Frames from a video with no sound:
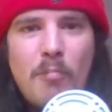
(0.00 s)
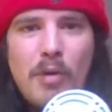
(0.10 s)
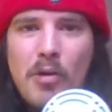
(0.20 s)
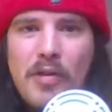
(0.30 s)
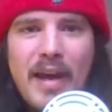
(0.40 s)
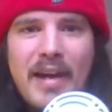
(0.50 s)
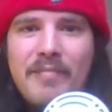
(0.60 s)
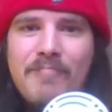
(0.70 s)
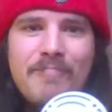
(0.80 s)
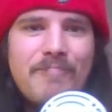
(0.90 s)
Beyond that,
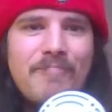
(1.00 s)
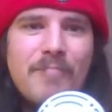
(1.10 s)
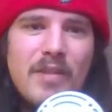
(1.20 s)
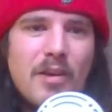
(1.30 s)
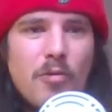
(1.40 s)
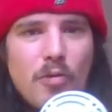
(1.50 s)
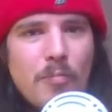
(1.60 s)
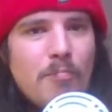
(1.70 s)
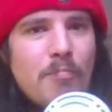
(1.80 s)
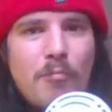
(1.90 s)
the
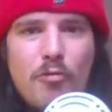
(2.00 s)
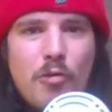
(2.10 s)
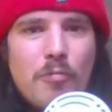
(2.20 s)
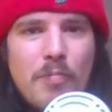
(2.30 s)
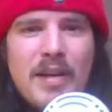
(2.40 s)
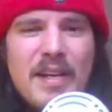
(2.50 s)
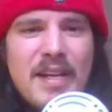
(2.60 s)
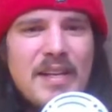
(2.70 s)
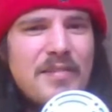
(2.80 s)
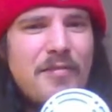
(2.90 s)
corner group
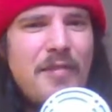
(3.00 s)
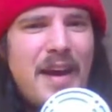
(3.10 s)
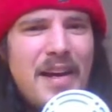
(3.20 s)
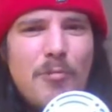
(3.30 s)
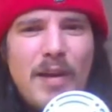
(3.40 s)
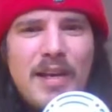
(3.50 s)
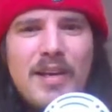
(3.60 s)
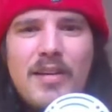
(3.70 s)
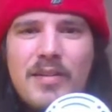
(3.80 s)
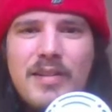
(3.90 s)
is fairly
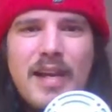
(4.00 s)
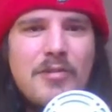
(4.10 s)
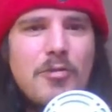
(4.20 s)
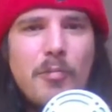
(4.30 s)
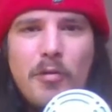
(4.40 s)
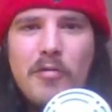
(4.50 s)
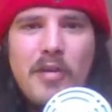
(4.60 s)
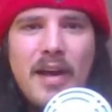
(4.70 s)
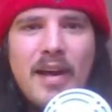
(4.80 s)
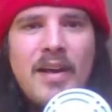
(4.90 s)
weak. Could stand to improve
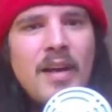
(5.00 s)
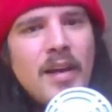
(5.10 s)
there.